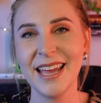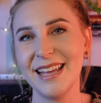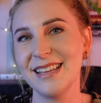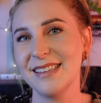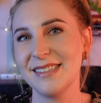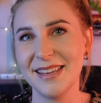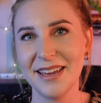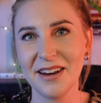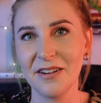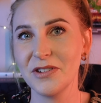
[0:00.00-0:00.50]

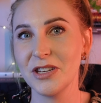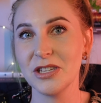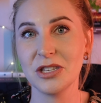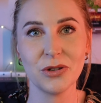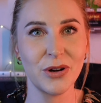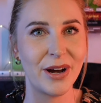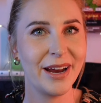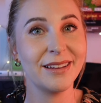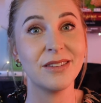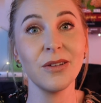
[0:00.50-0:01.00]
instead of just
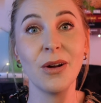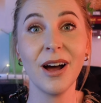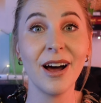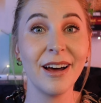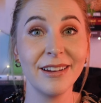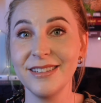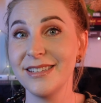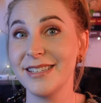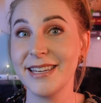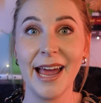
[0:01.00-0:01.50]
trying to
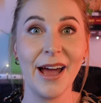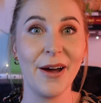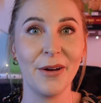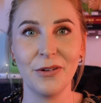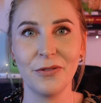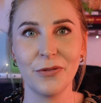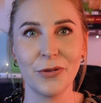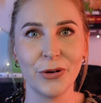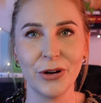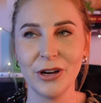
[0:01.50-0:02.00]
hunt
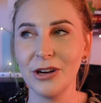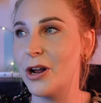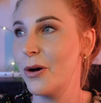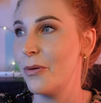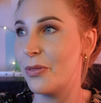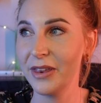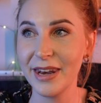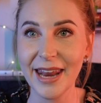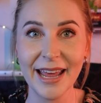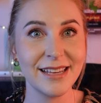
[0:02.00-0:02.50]
down for, you know,
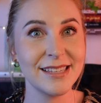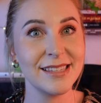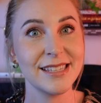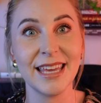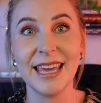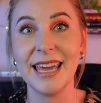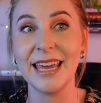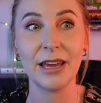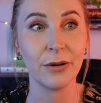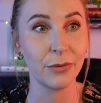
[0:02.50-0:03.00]
the next
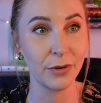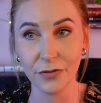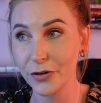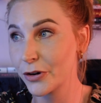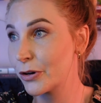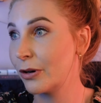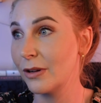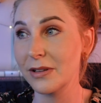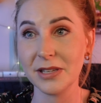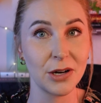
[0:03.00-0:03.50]
gig and
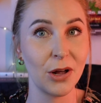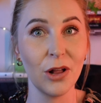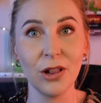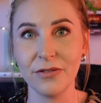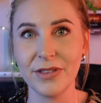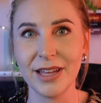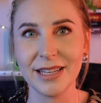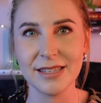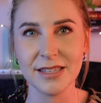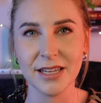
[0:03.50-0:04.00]
referrals and all
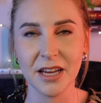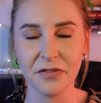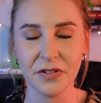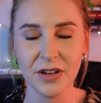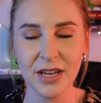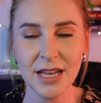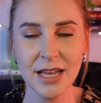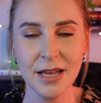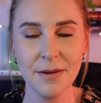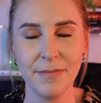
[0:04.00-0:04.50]
of that
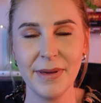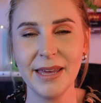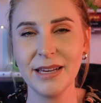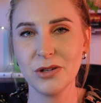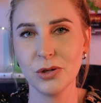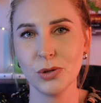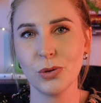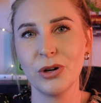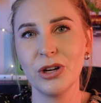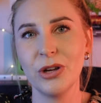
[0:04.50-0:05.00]
stuff? Make
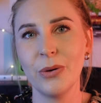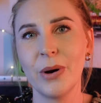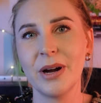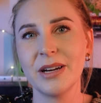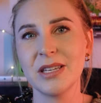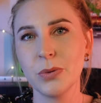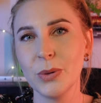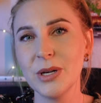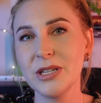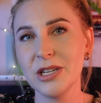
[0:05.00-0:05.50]
sure you are
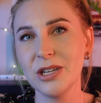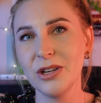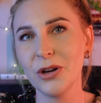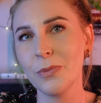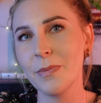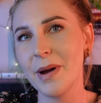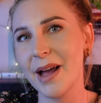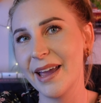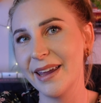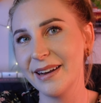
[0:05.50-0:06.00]
switching your
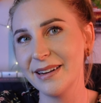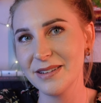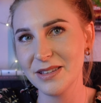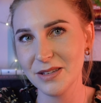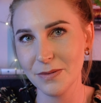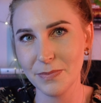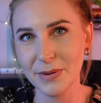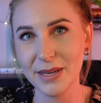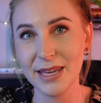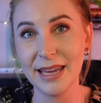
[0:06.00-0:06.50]
mind
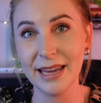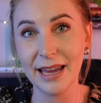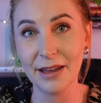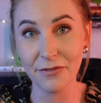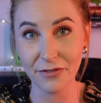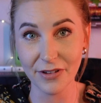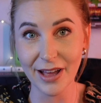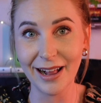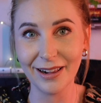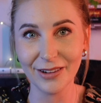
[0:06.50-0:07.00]
to being a
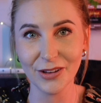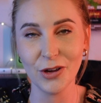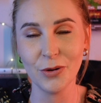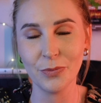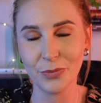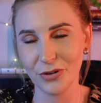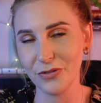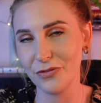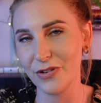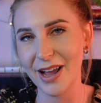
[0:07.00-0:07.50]
value
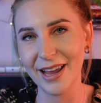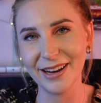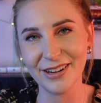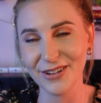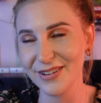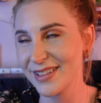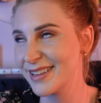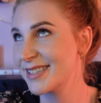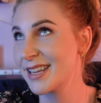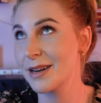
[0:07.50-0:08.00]

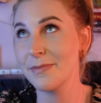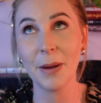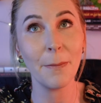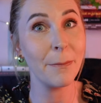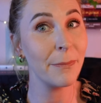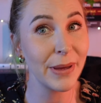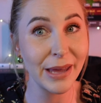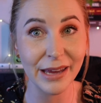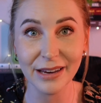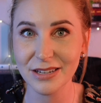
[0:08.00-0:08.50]
provider. That's gonna be a
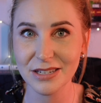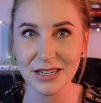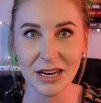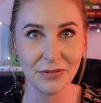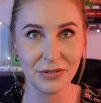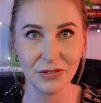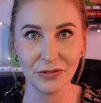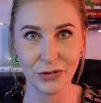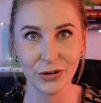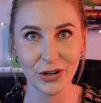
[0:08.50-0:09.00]
big
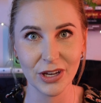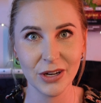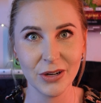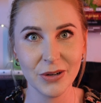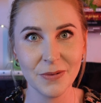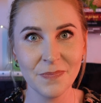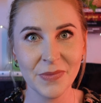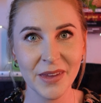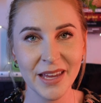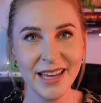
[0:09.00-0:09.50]
shift for you.
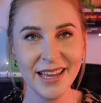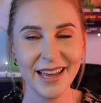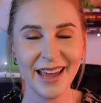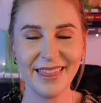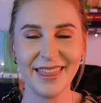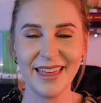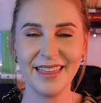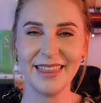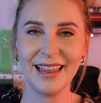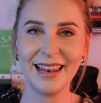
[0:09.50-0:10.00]

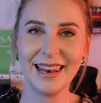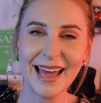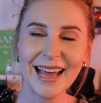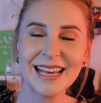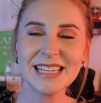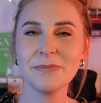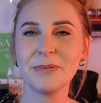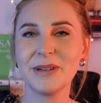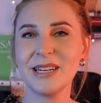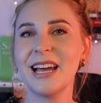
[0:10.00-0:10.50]
And then the
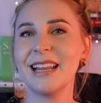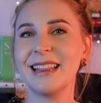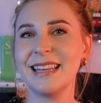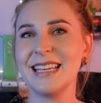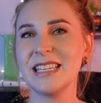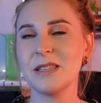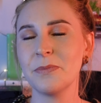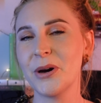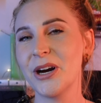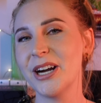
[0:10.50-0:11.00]
last but not
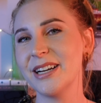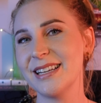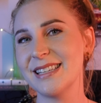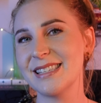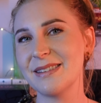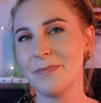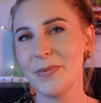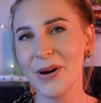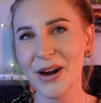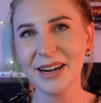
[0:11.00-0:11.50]
least part
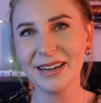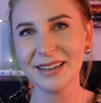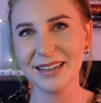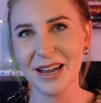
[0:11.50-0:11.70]
is part